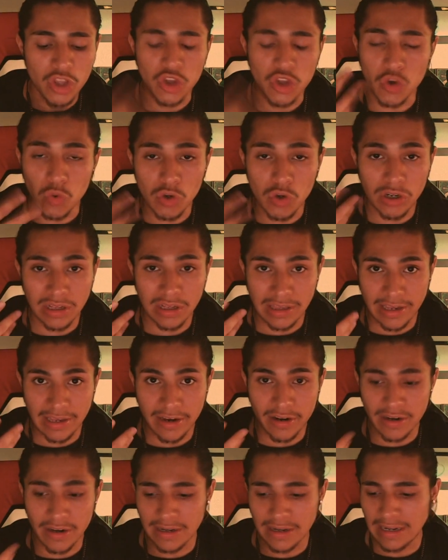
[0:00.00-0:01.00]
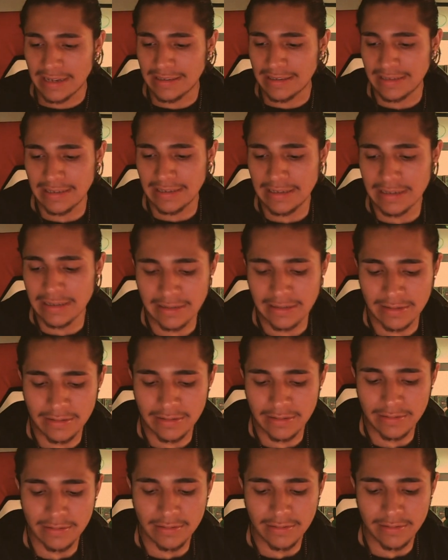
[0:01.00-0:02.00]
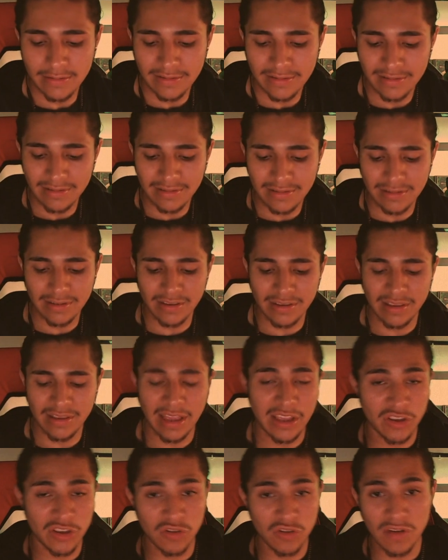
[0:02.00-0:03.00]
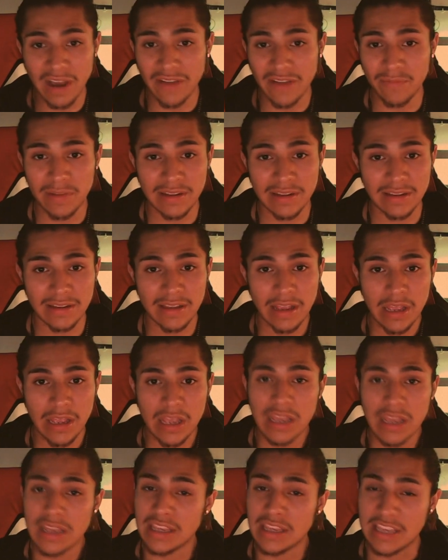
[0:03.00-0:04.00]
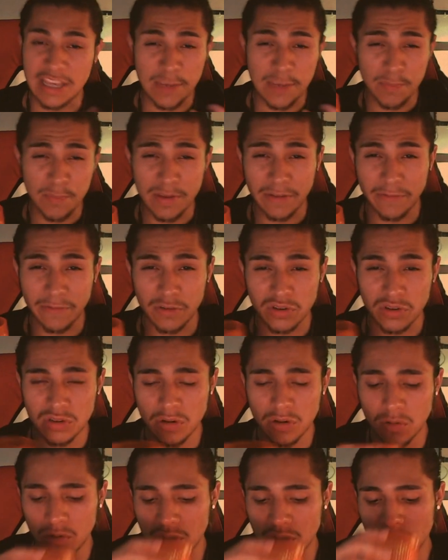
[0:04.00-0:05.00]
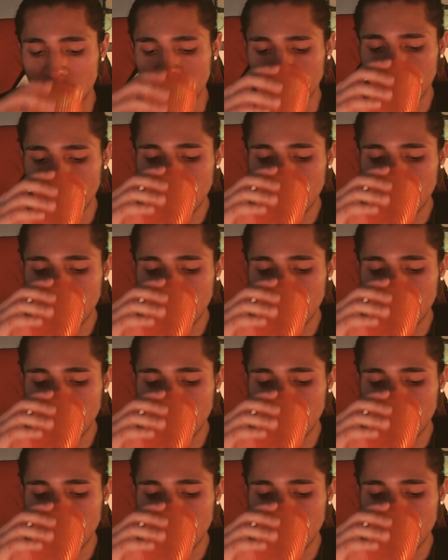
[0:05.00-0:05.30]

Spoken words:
will clear an idea that you have been keeping for so long.